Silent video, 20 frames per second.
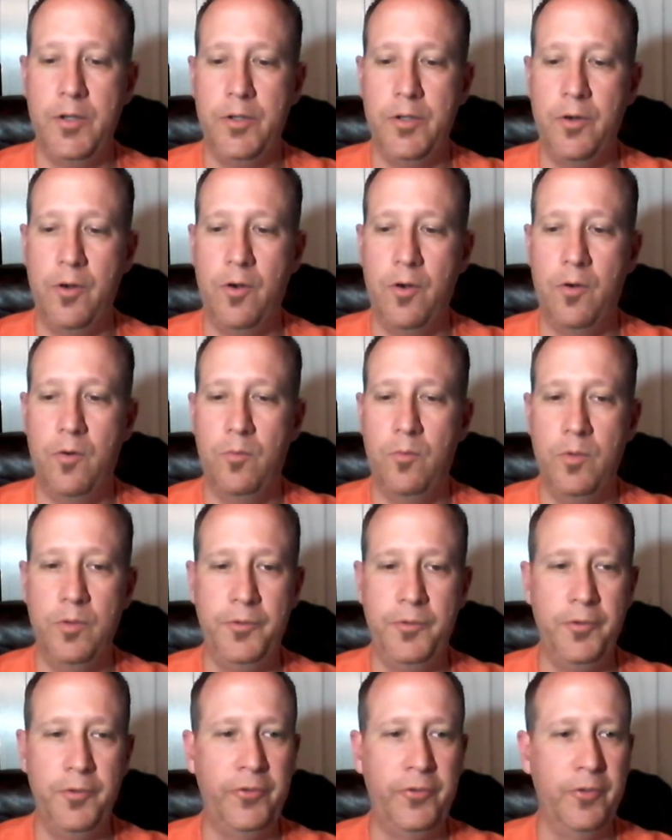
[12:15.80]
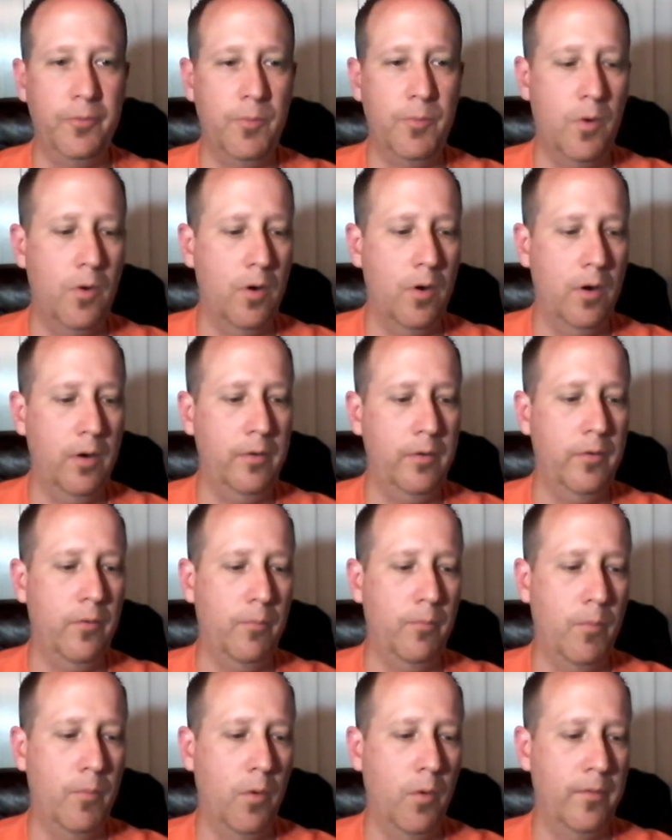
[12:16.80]
we'll do some
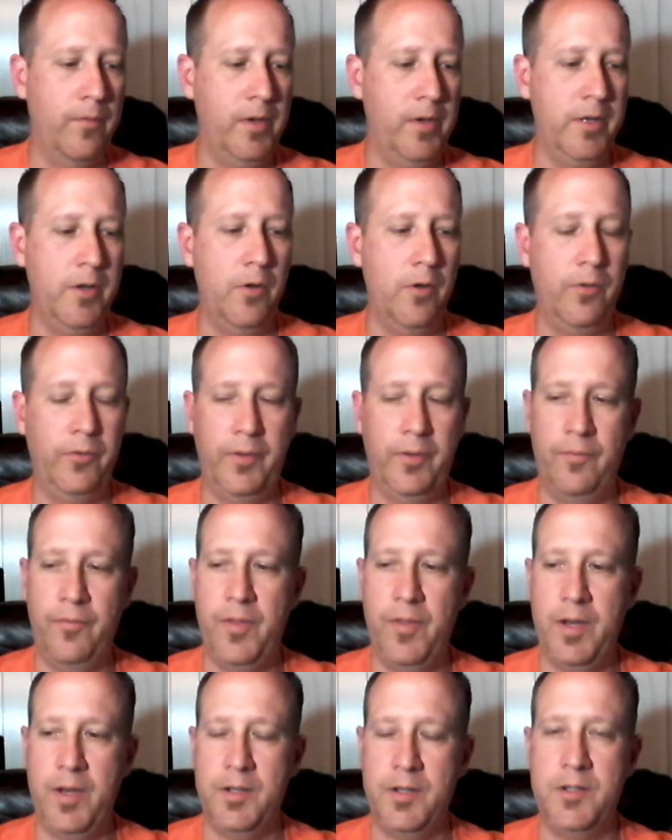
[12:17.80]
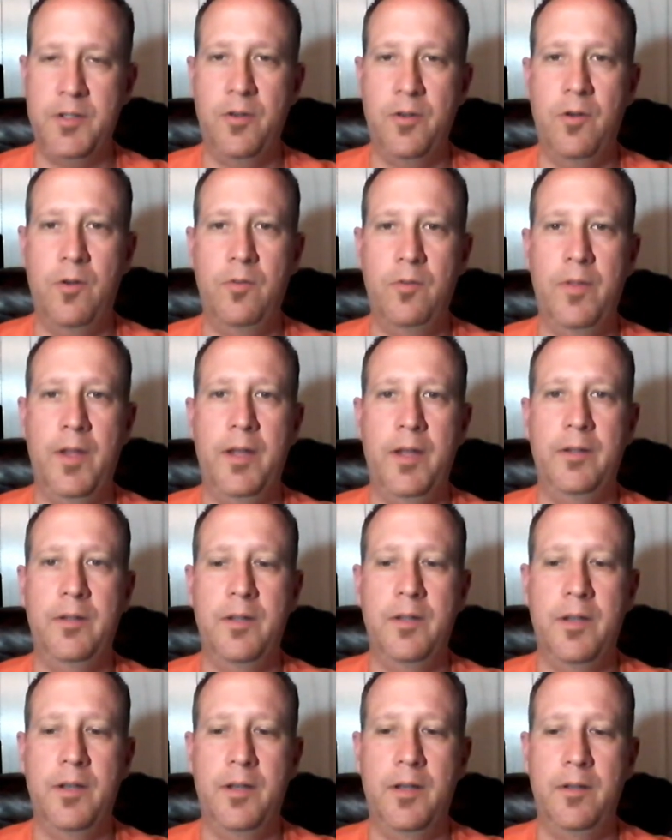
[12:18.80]
more videos of things,
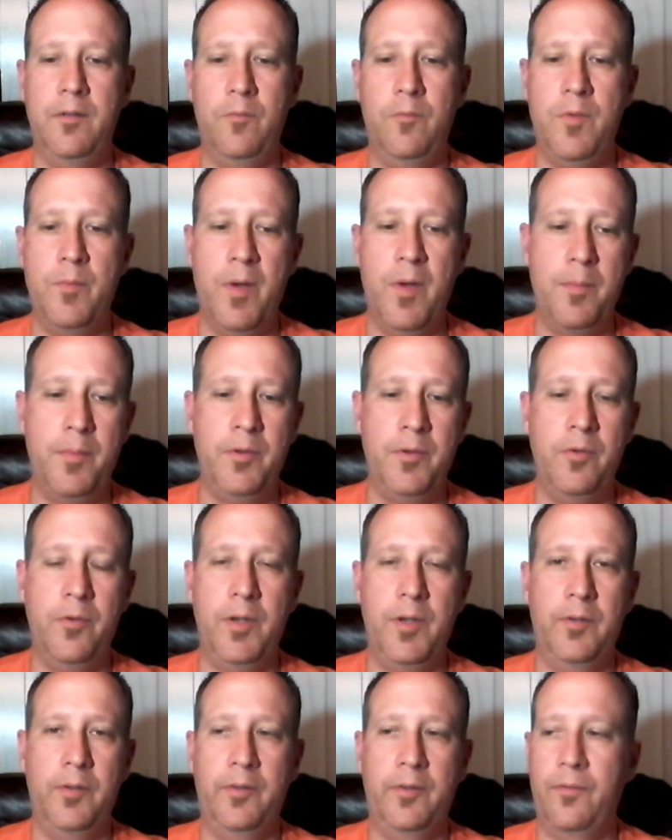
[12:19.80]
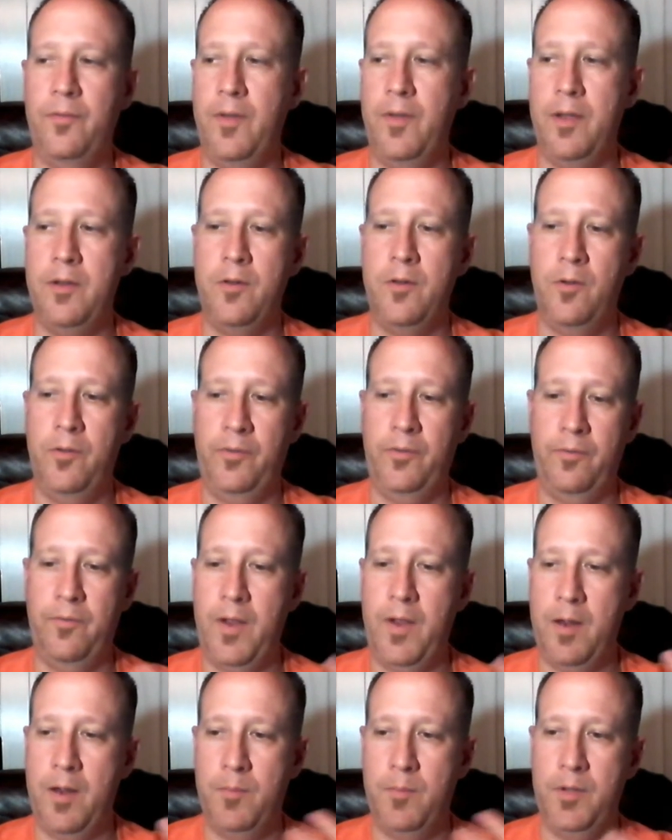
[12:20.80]
that we might be doing as a
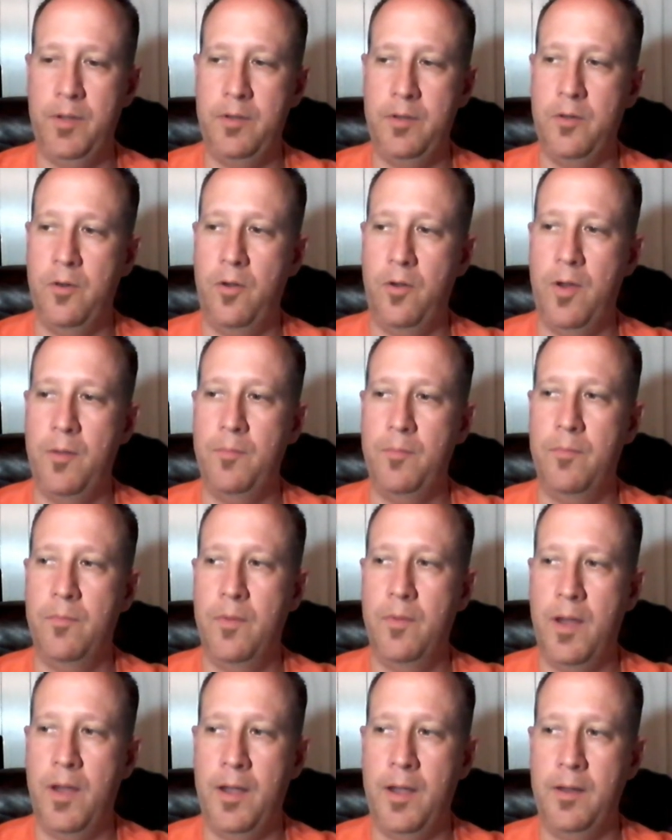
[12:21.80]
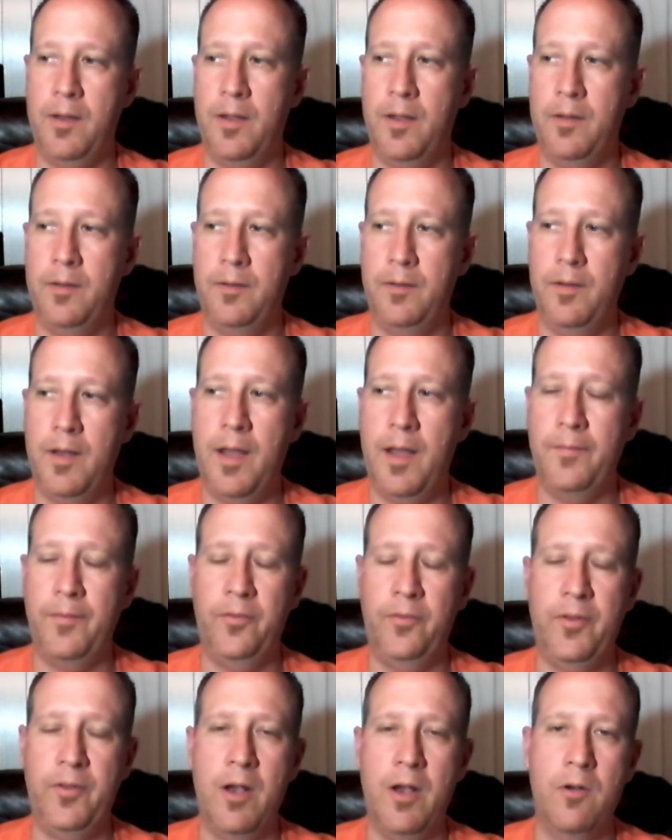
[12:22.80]
family. I have
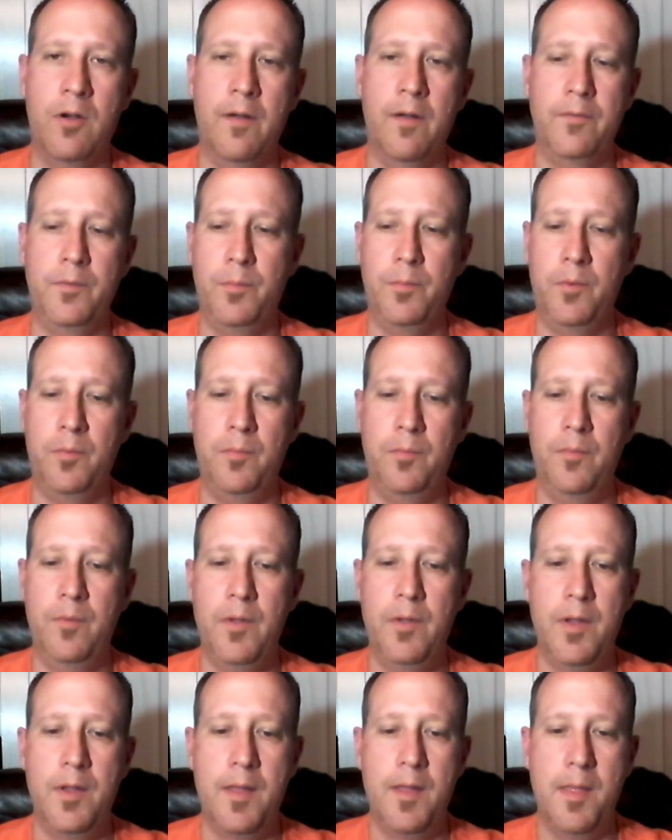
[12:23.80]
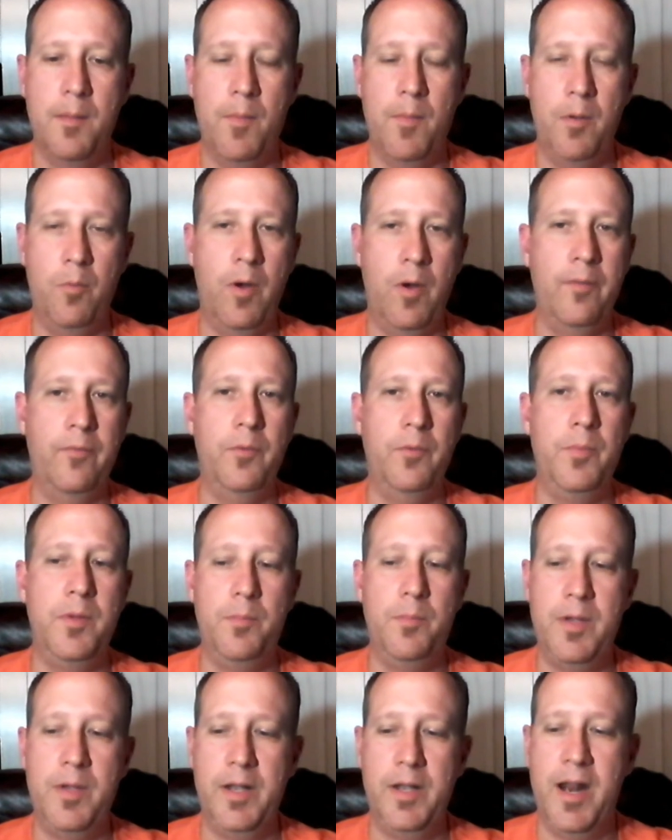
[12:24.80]
to see how comfortable my wife would
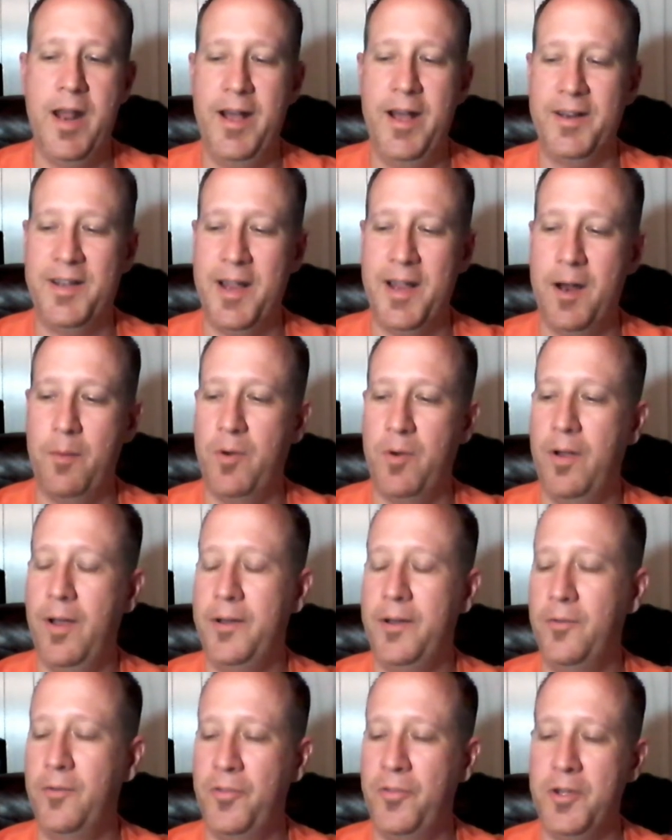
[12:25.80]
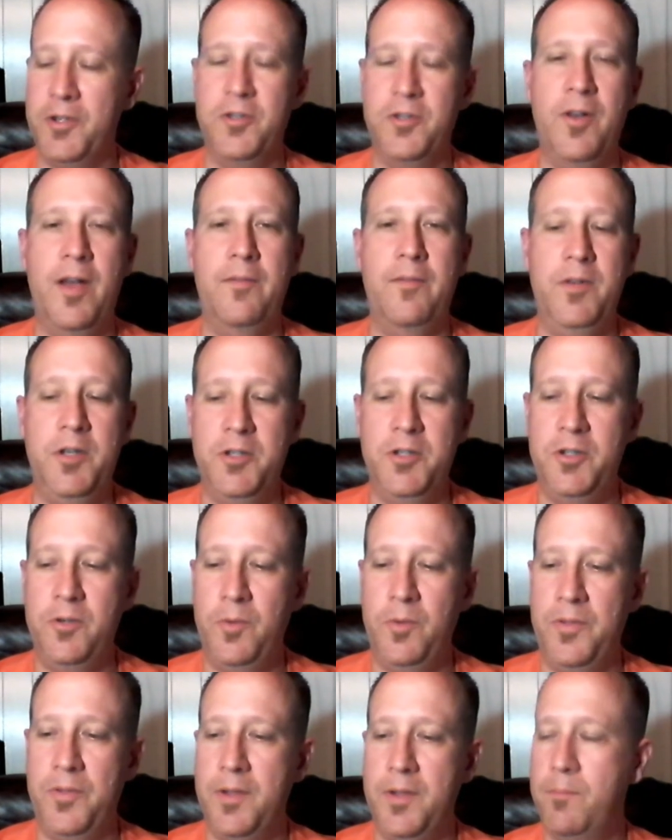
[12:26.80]
be being on camera. I don't think she'll have an
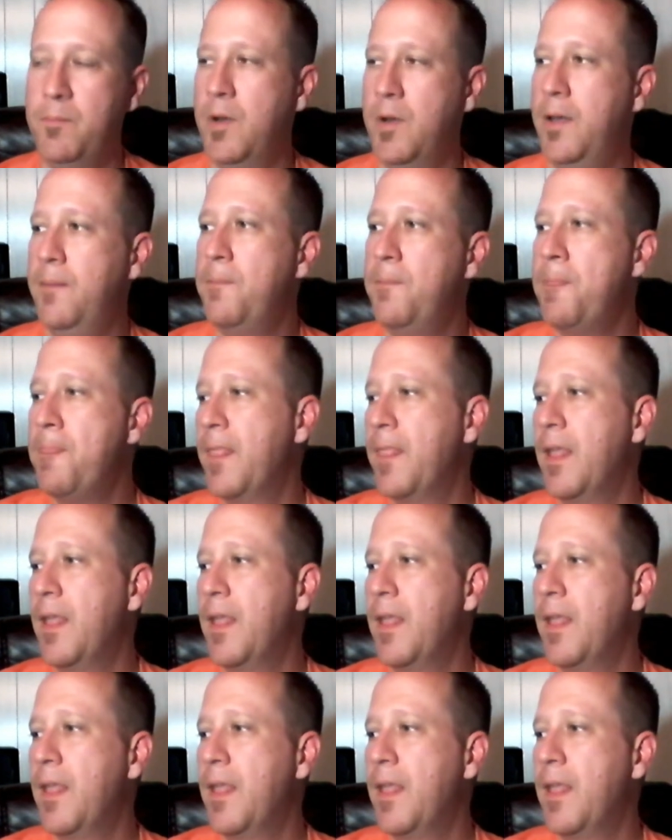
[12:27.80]
issue with it, but